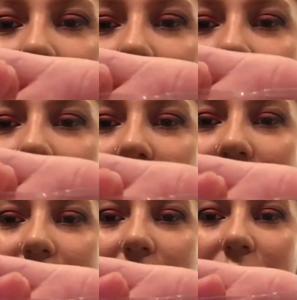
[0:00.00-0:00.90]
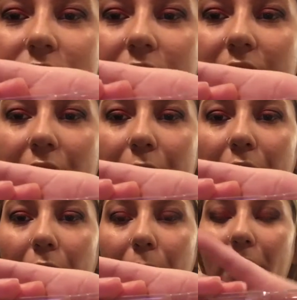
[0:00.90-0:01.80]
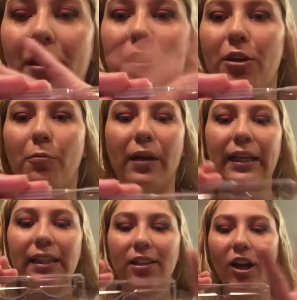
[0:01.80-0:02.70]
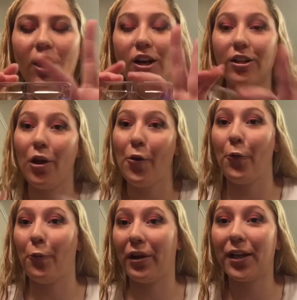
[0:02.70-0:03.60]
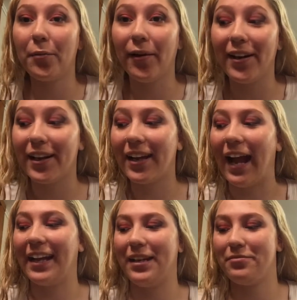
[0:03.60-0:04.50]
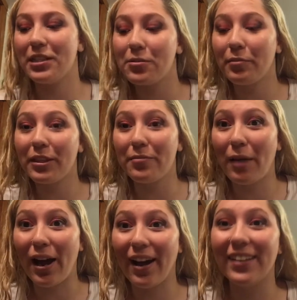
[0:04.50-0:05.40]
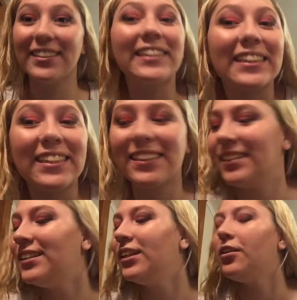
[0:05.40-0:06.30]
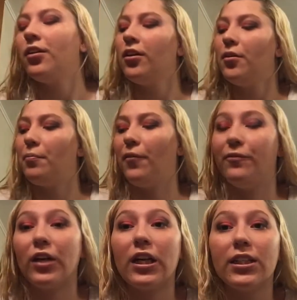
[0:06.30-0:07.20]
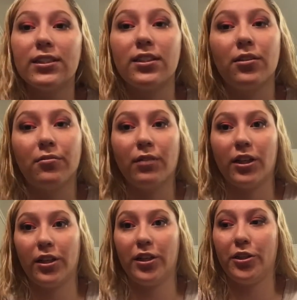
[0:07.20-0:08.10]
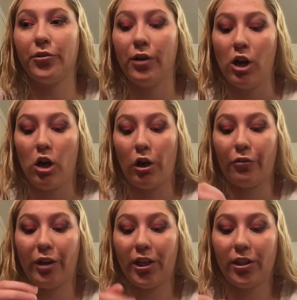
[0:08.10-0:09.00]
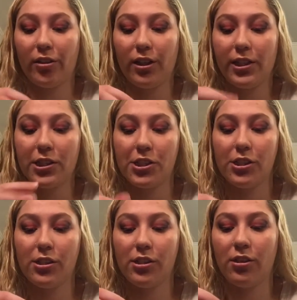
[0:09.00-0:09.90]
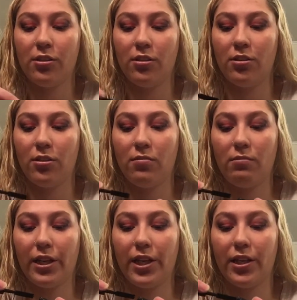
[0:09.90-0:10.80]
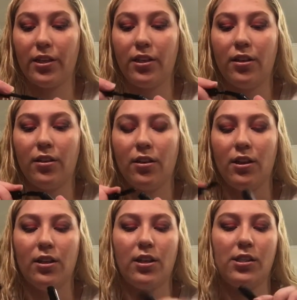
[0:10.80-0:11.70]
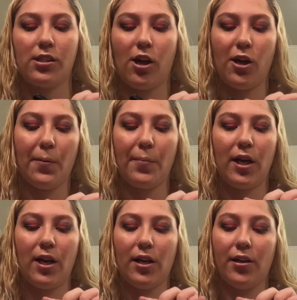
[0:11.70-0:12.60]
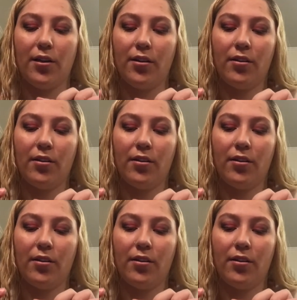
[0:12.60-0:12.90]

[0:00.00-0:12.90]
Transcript: Don't know if you can see that well, but they're wicked long, wicked pretty. I can't wait to put them on. But first, we're going to do our regular lashes with this Arbonne